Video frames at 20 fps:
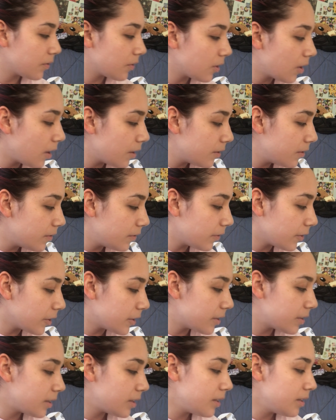for all the
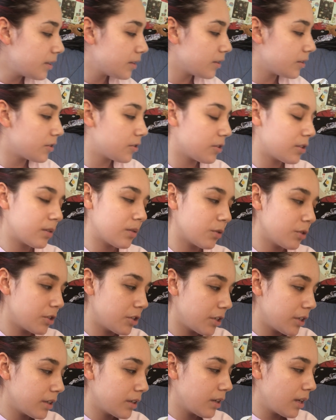verses, is just
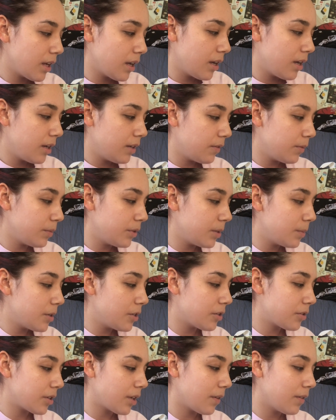switching from D
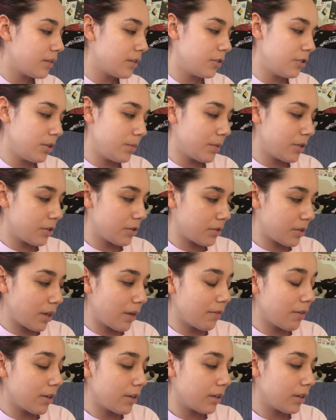major 7 to G major
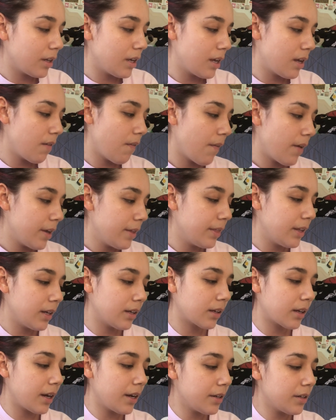7 and
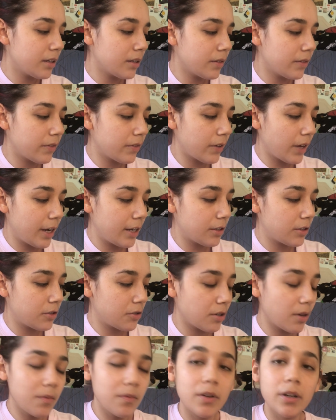that kind of 8
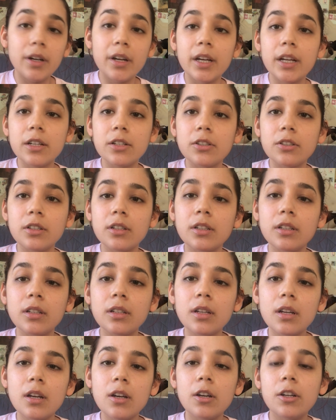strum variation.
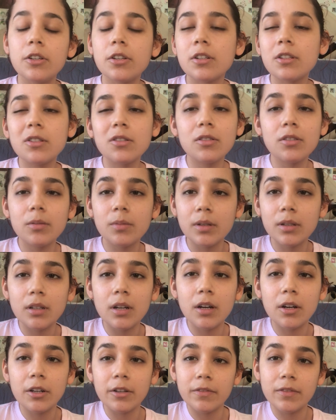And you can do a little bit
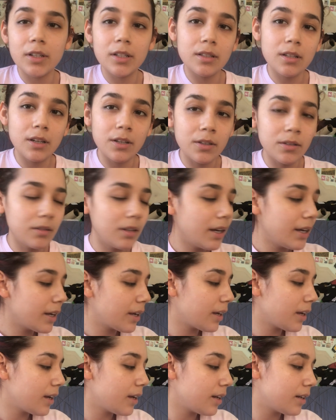longer if that's how you
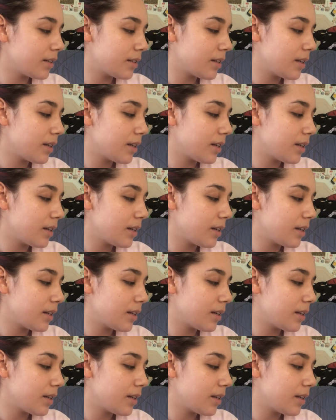like it,